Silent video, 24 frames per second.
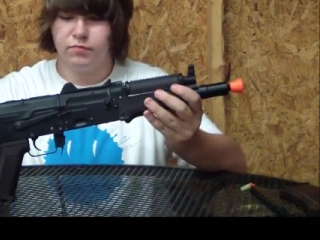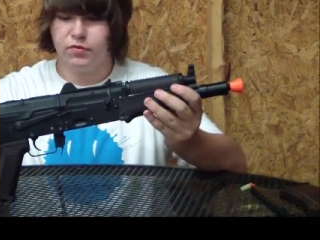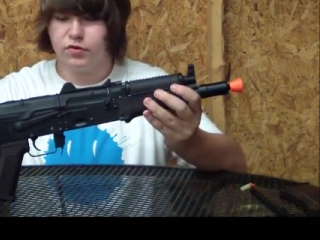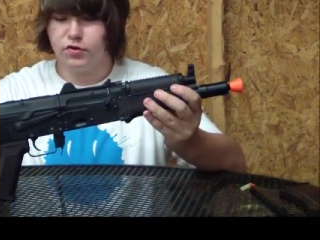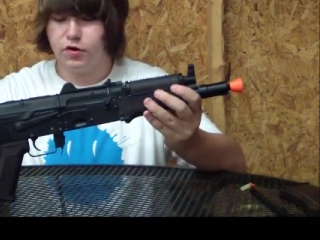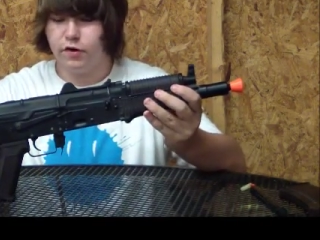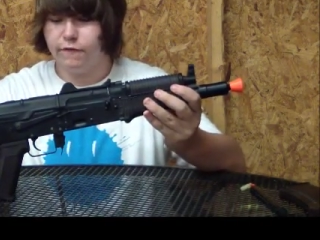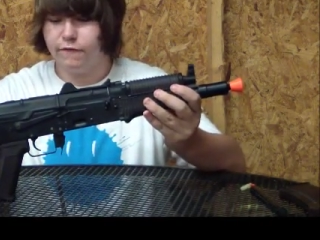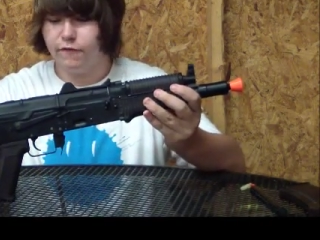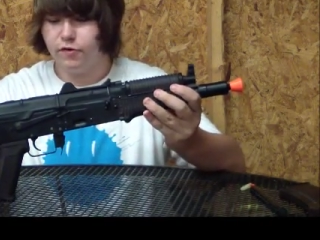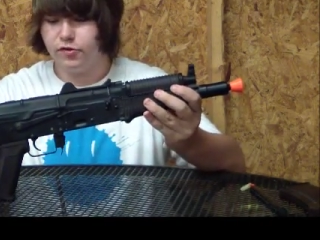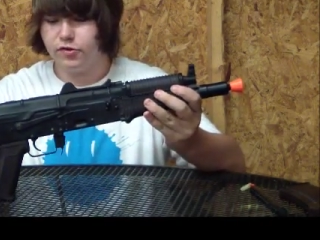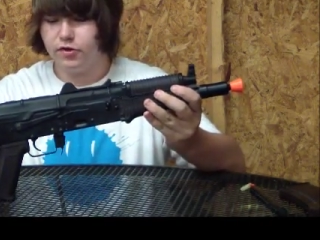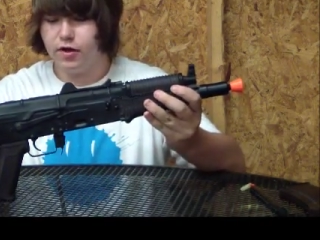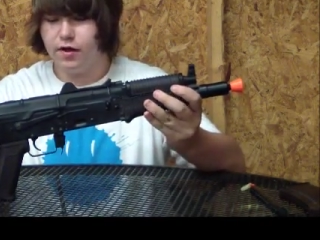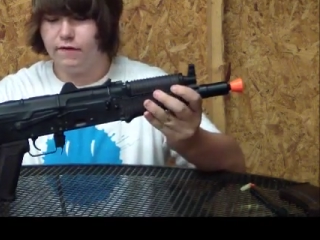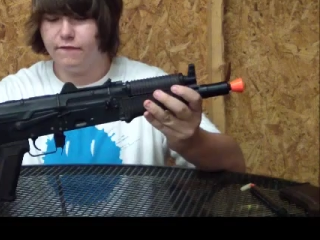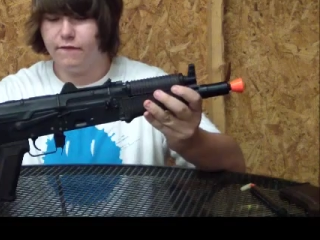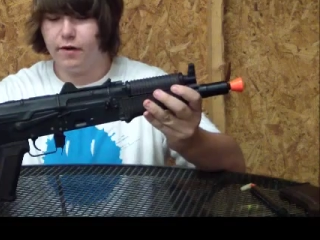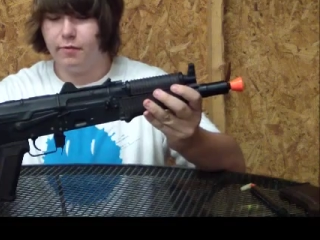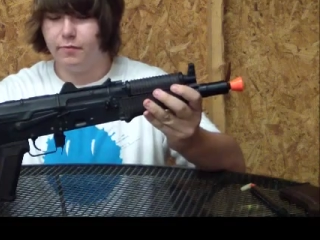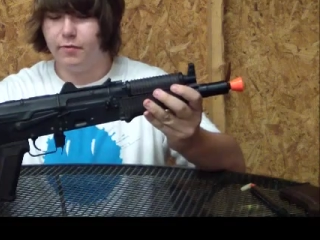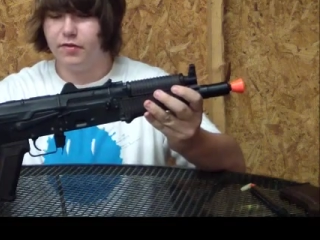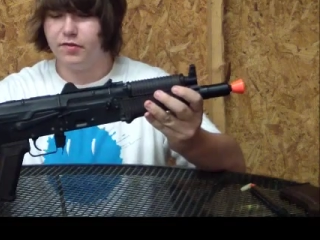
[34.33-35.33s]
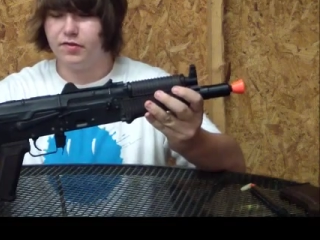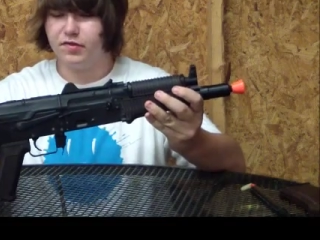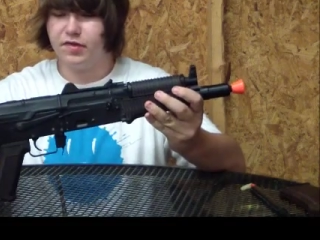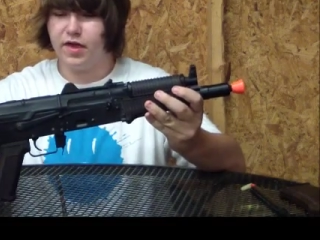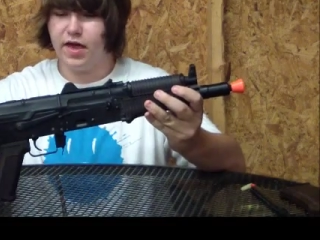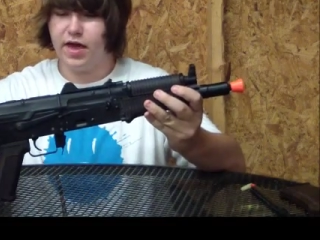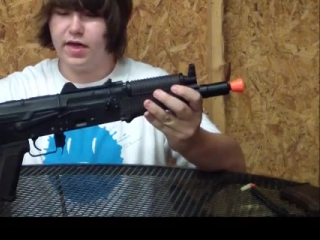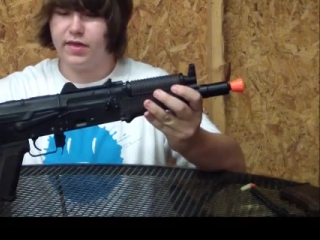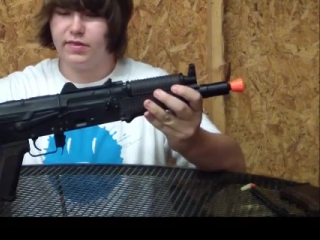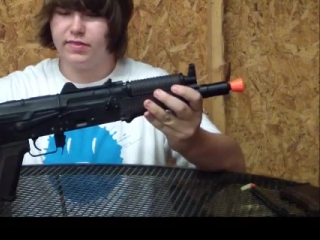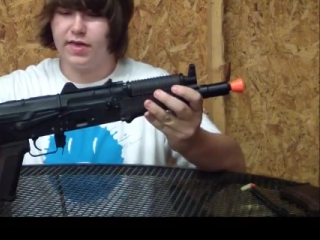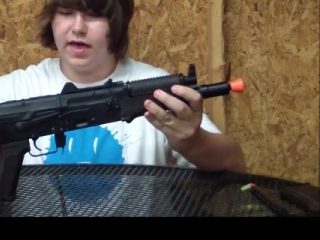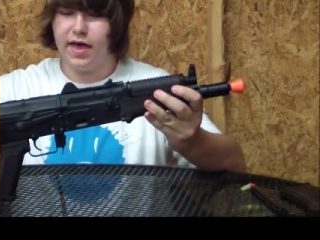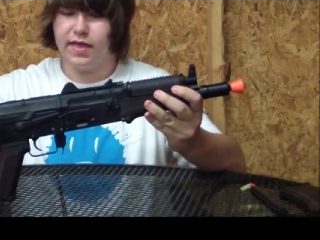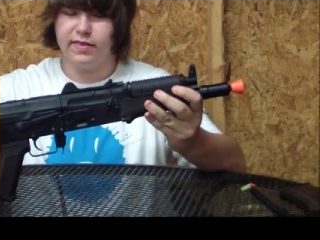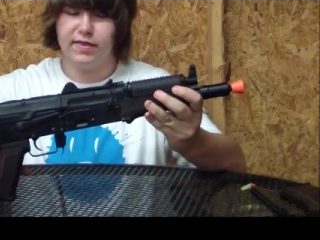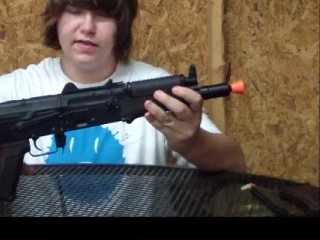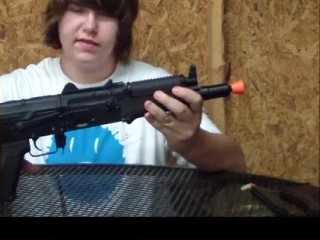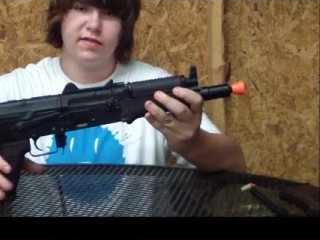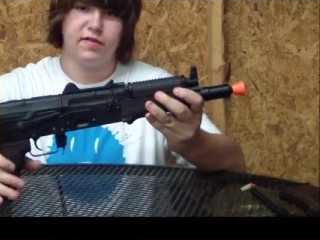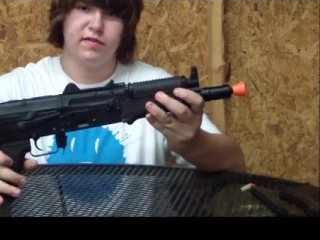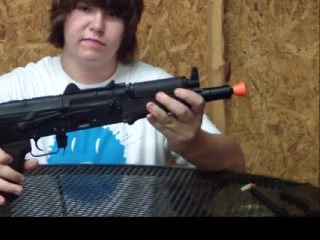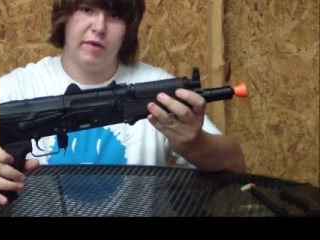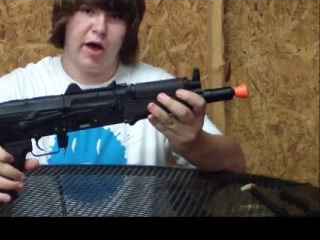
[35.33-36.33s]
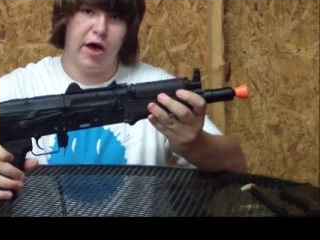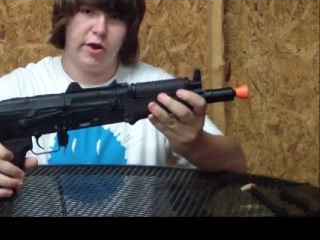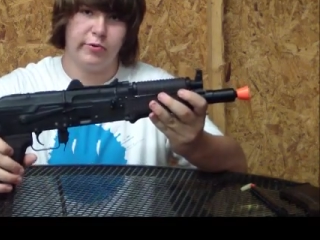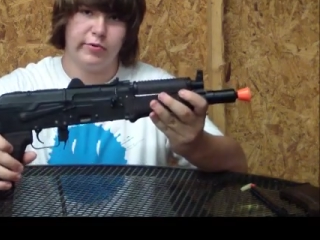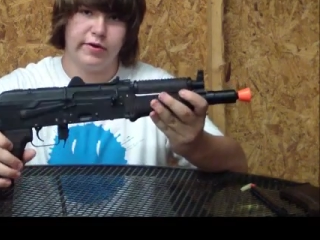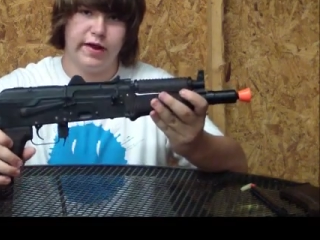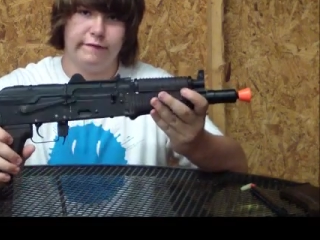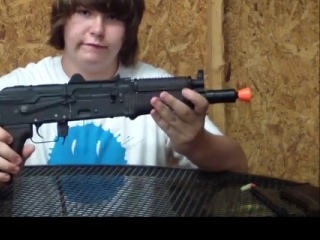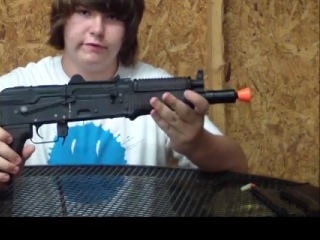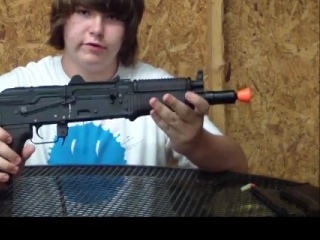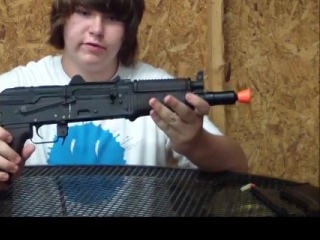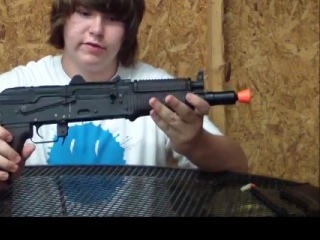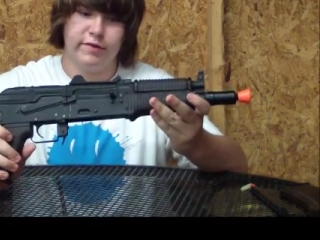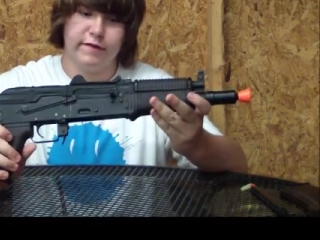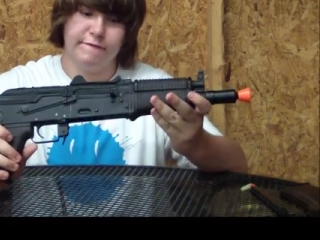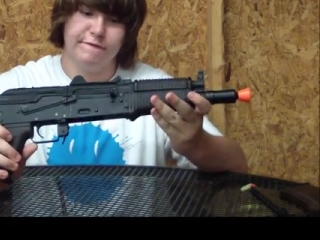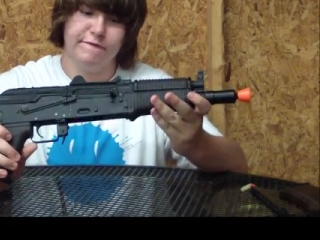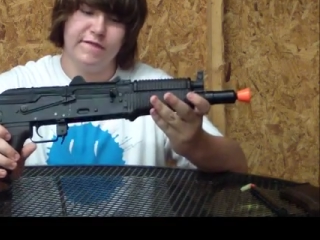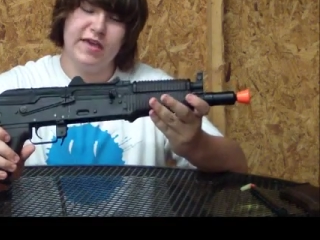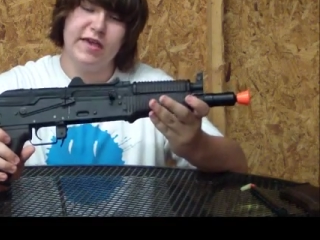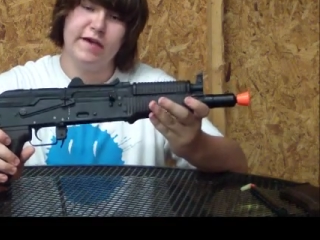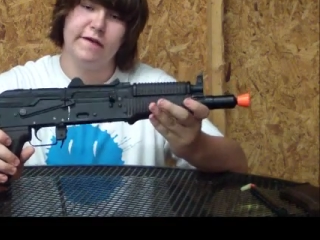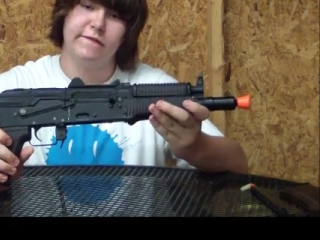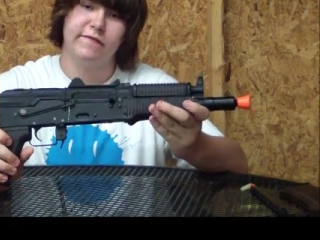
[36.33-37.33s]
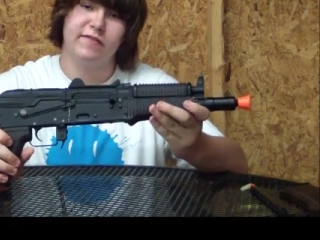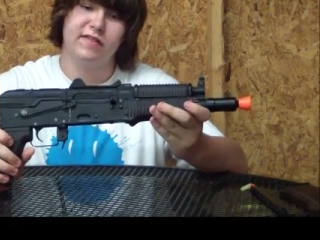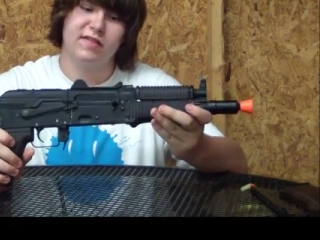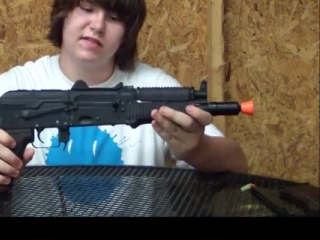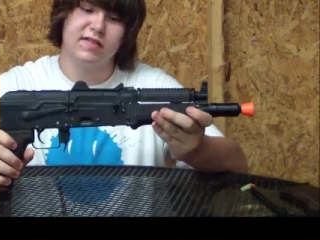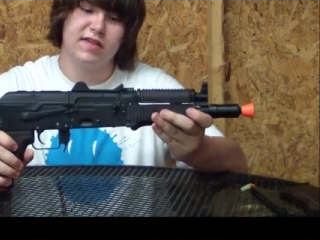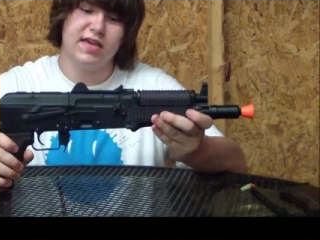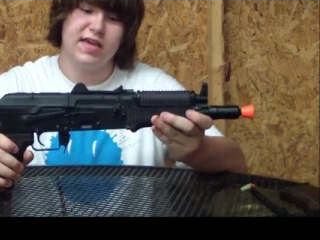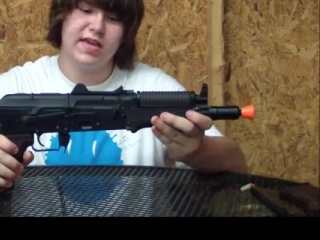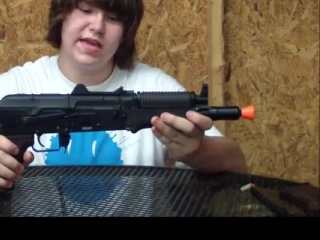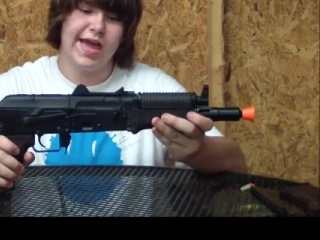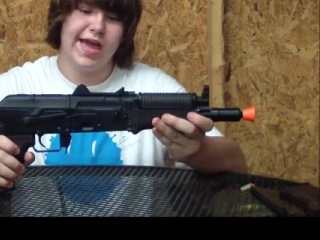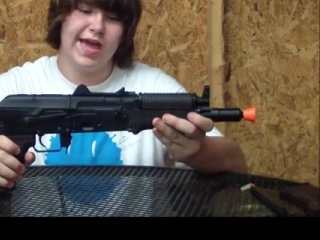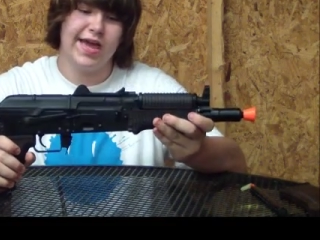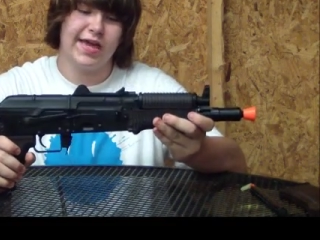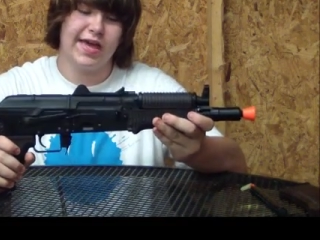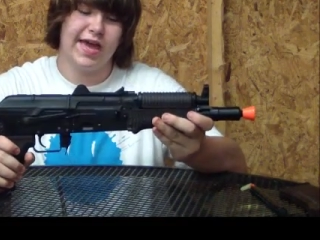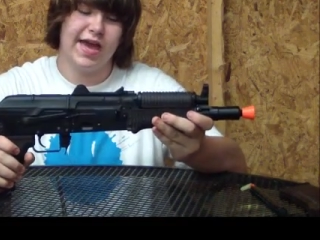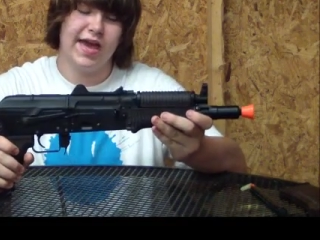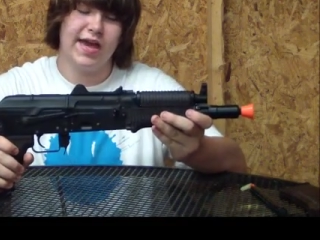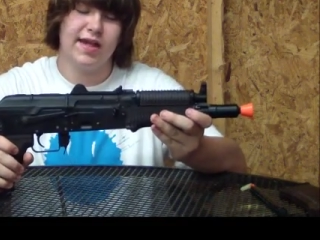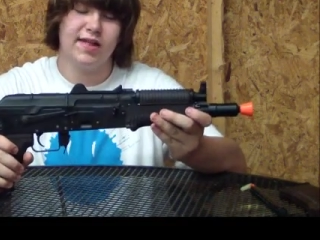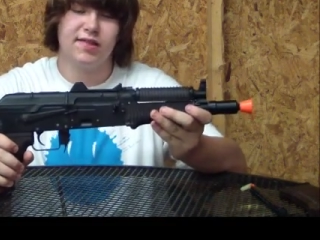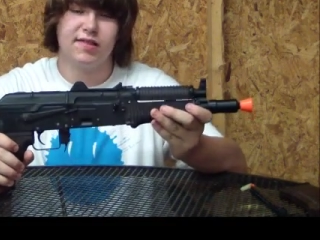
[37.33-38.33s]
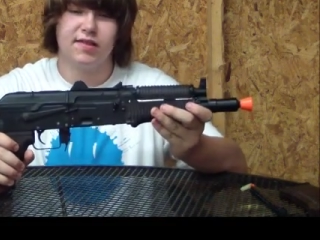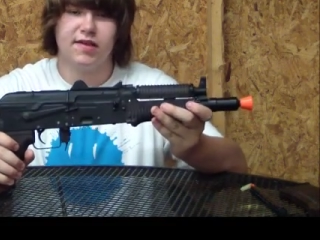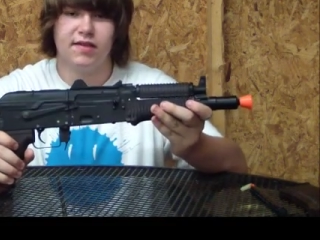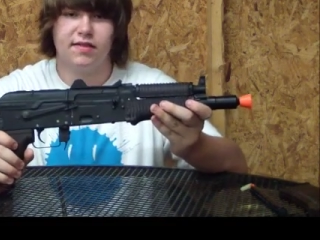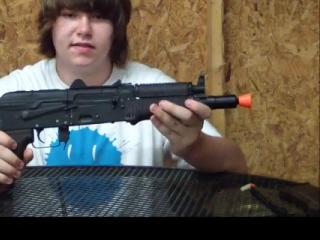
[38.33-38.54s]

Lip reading: So first off, I will say that this is modeled after the VFC AKs